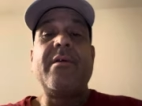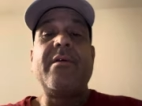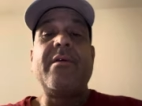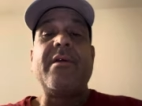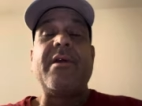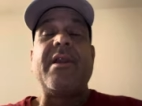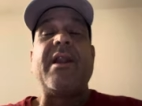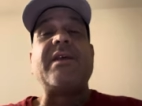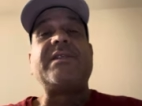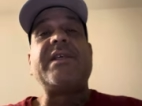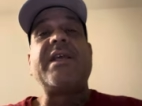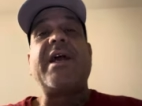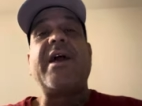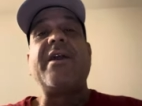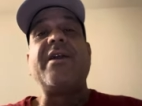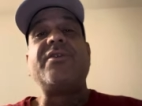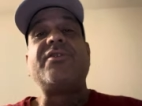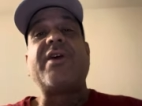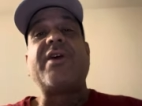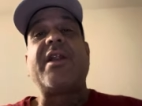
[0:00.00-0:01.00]
And I see how
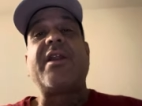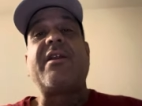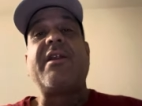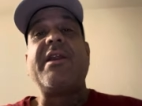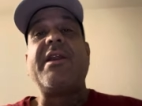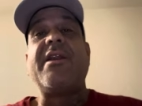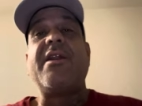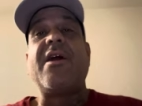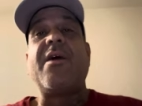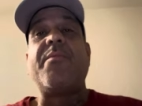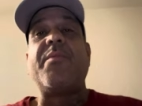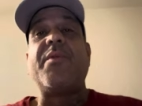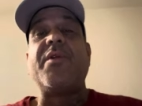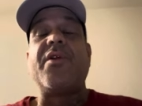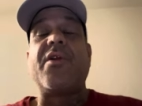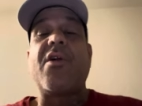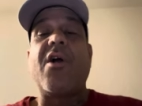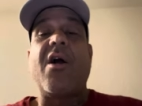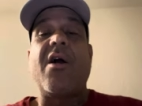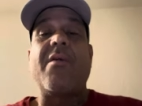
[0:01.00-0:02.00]
you try to clean it up in
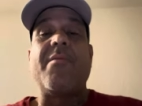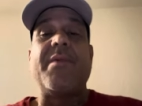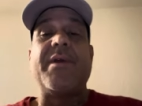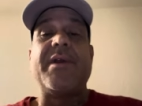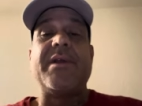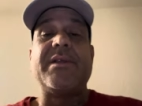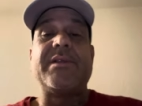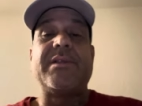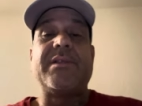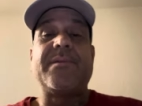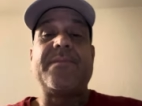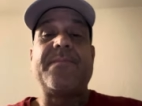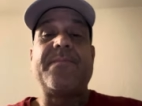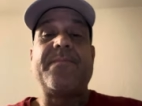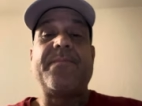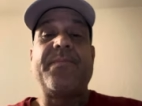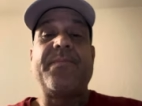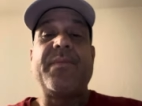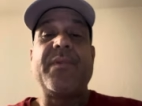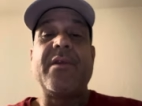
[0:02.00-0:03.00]
your comments,
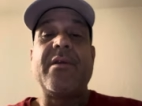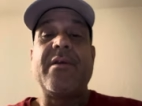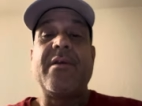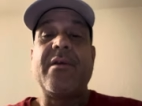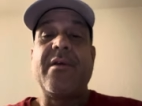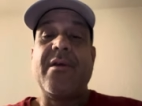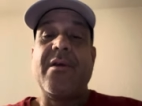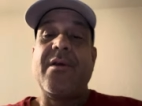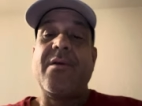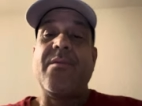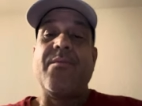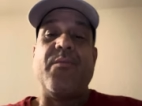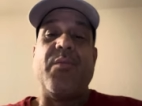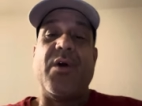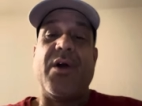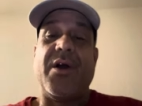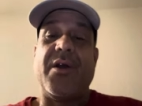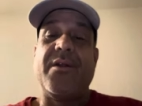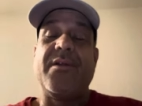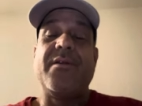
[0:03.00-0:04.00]

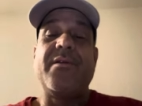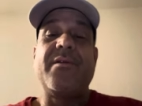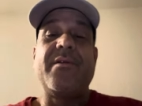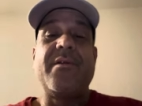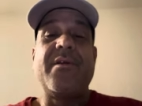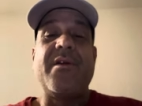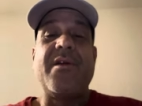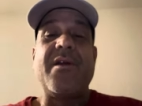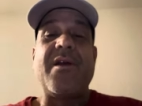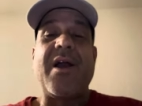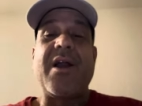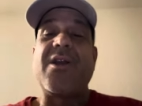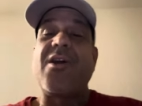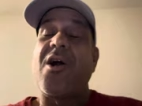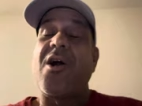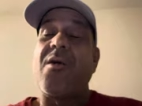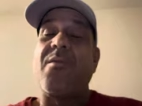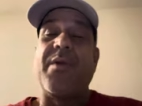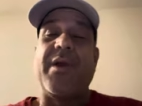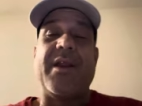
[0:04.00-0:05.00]
but I
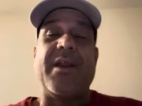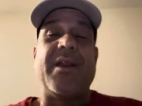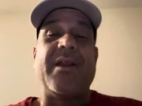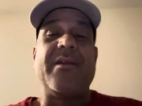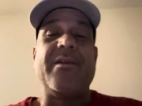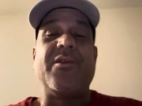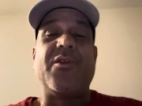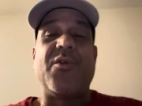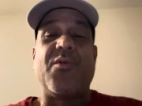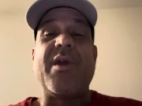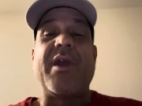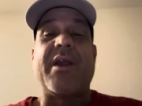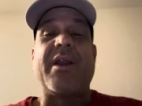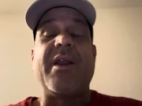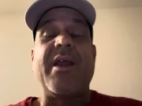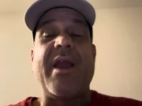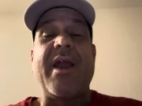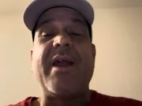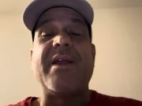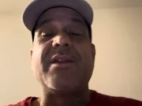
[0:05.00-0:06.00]
commented
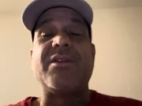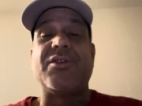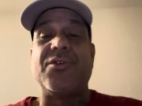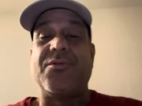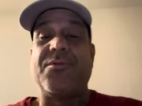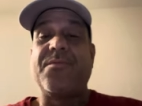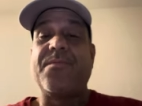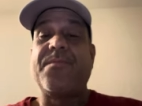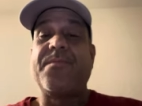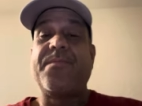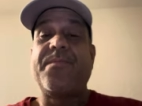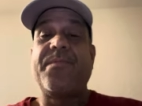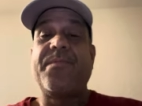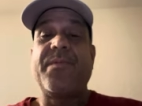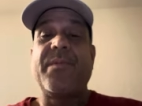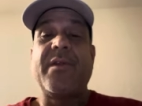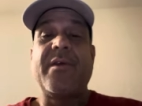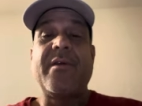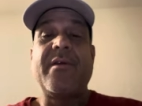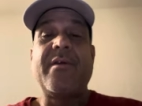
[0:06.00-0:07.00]
directly at you.
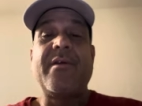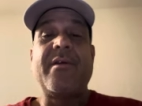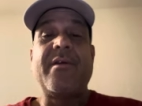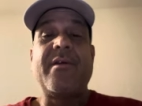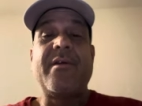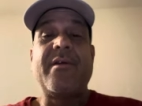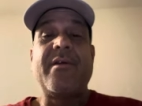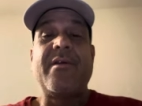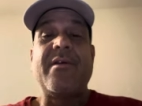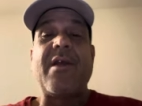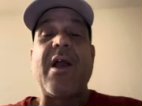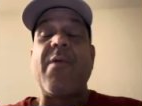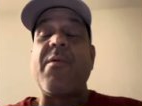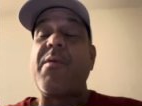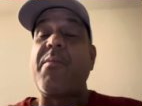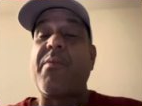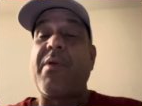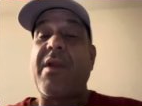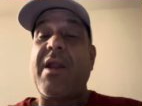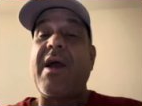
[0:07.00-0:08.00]
I
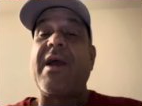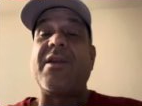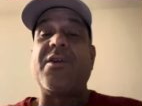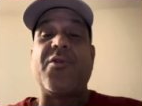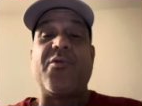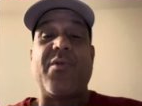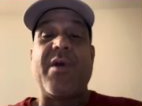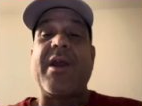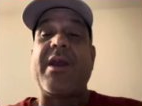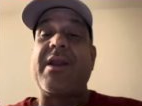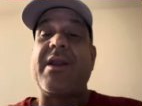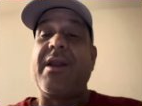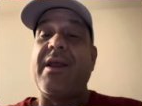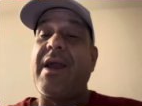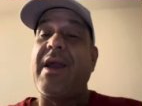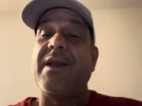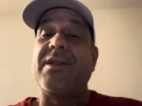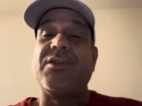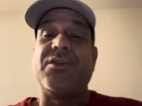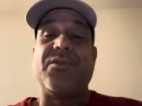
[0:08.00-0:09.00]
replied directly
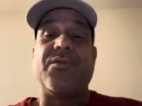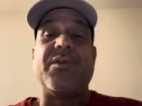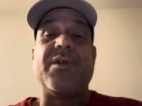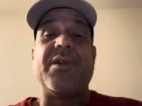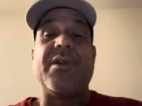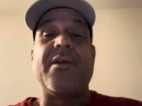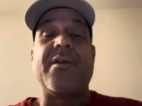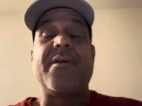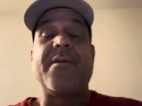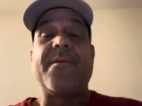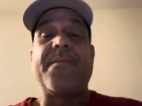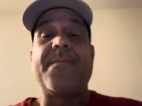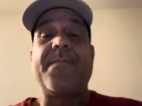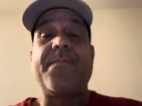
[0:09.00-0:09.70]
at you in there